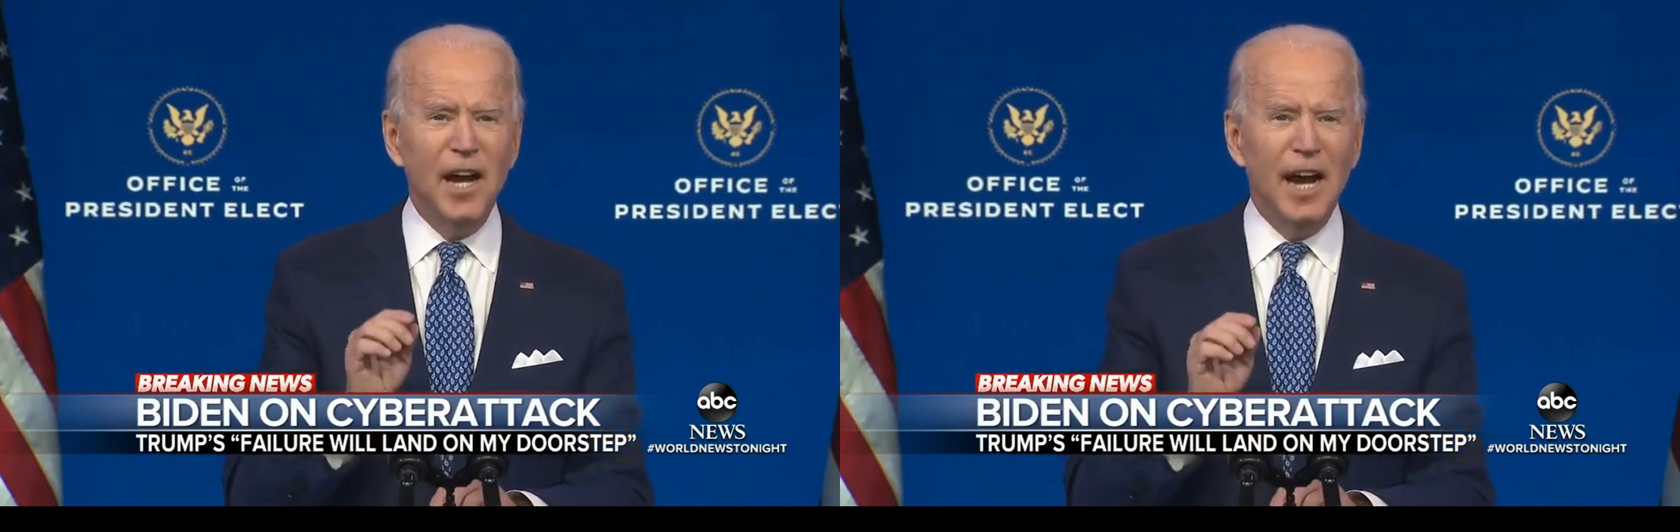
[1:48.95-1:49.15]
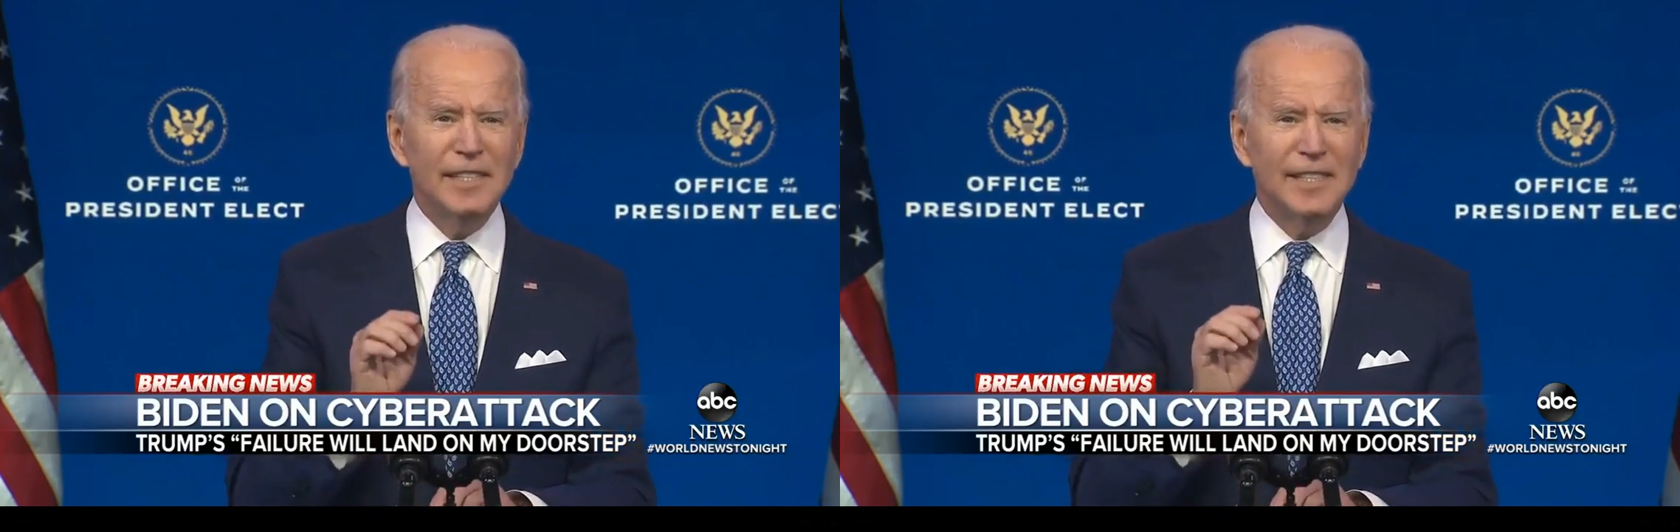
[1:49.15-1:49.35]

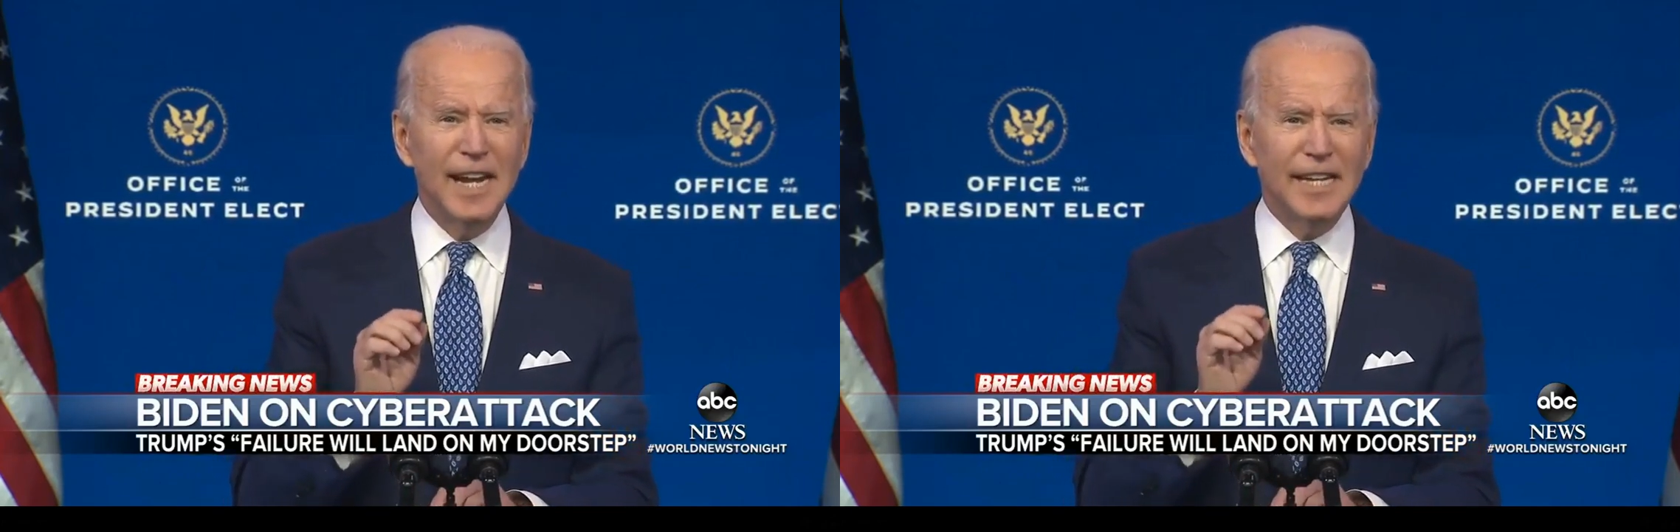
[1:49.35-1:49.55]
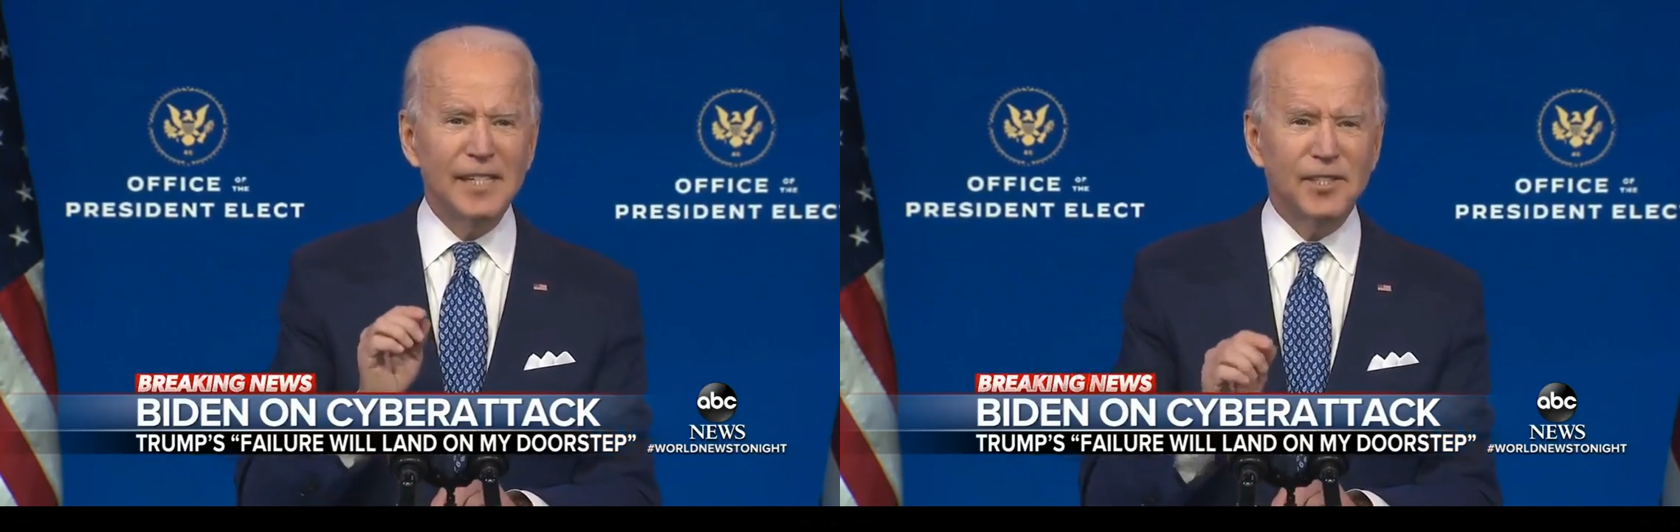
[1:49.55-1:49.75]
not
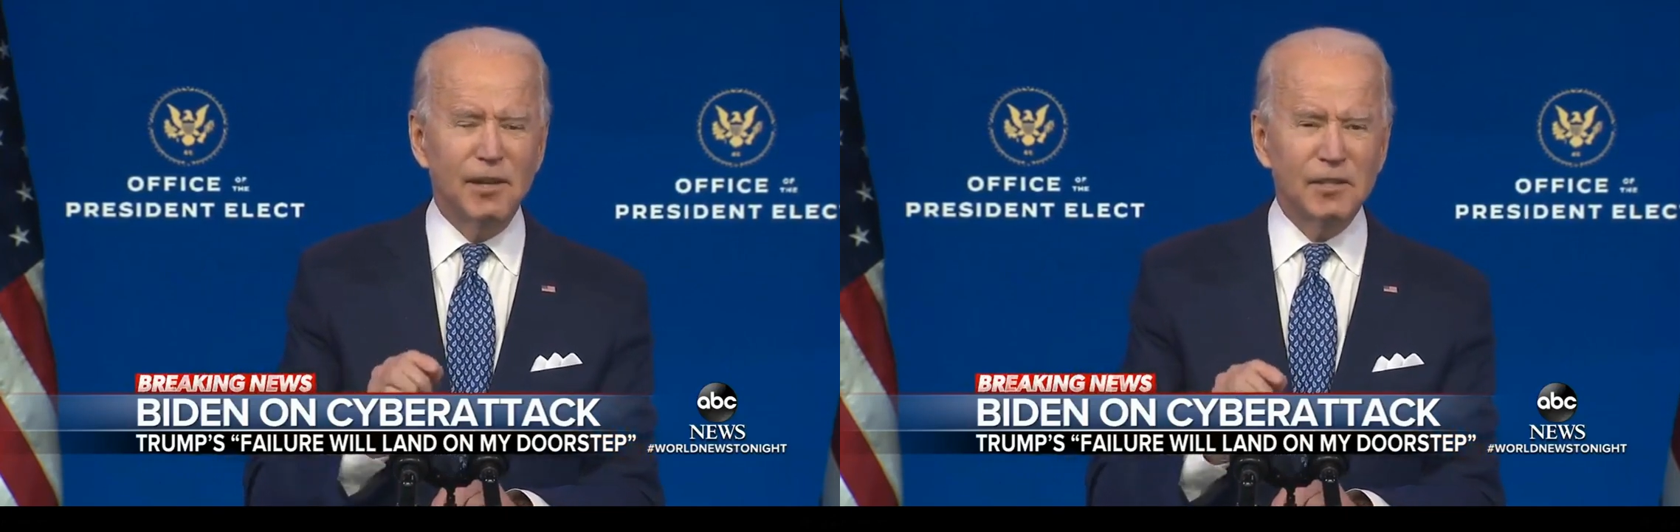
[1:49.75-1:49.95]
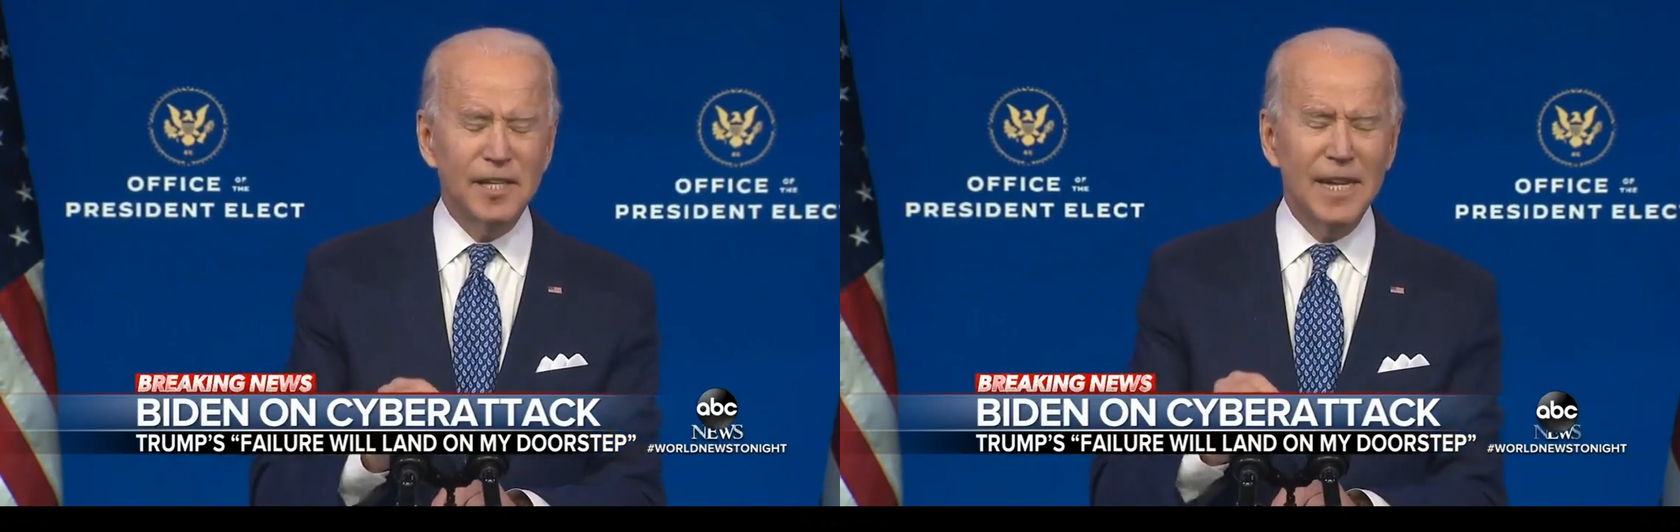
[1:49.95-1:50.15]
take it
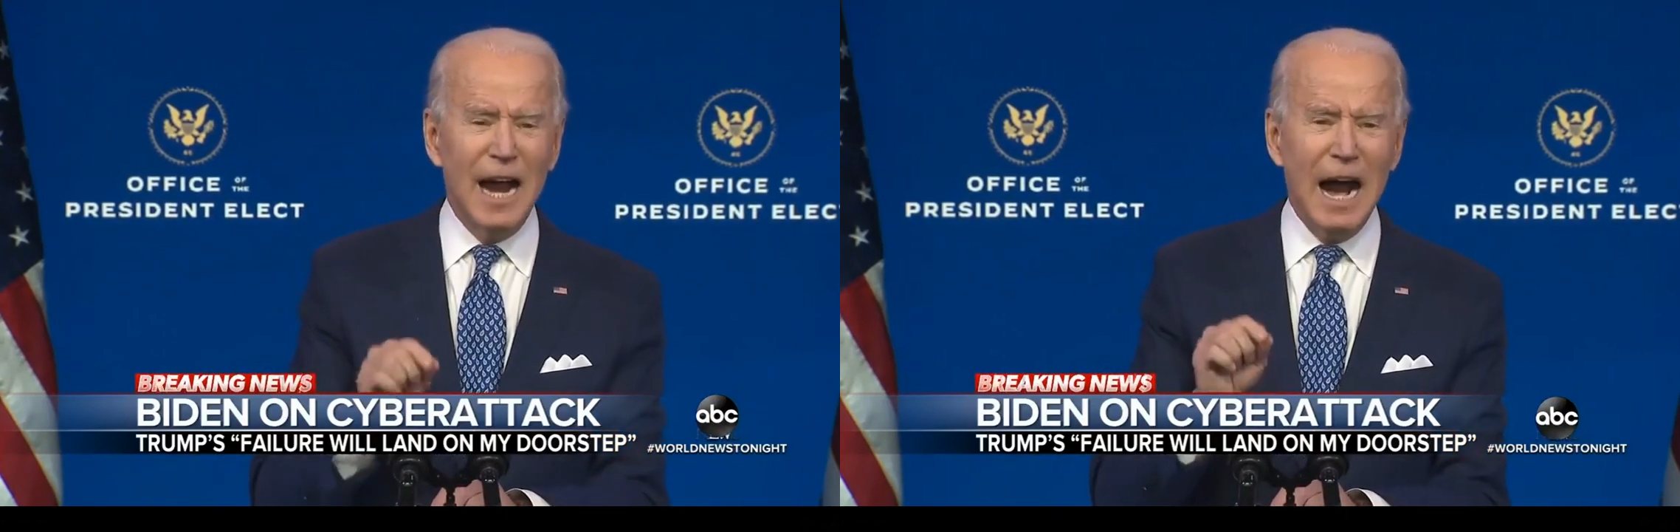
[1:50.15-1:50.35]
seriously,